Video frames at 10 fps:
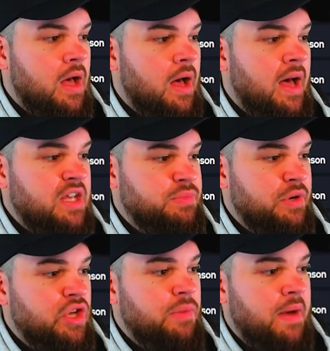Uh, has
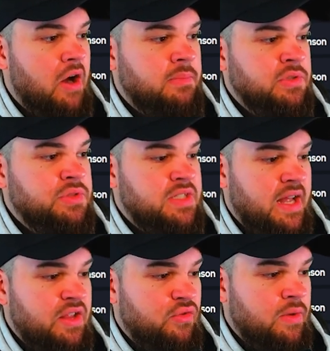pretty good power moves,
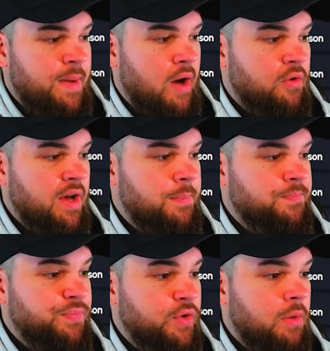93 powered
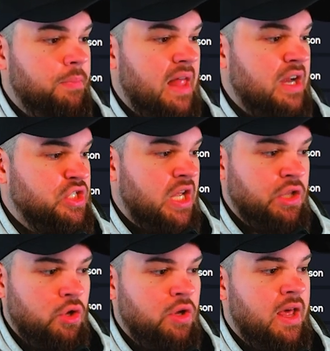up, good block
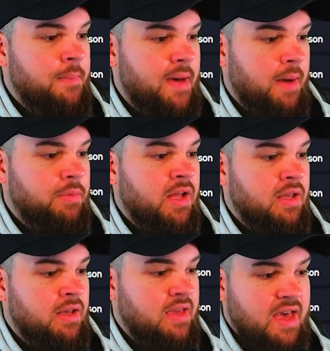shed, good impact
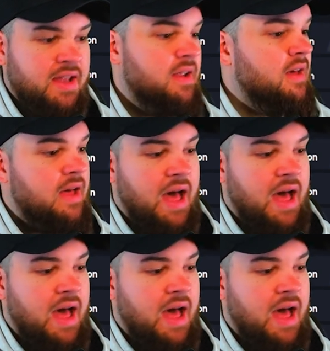blocking again.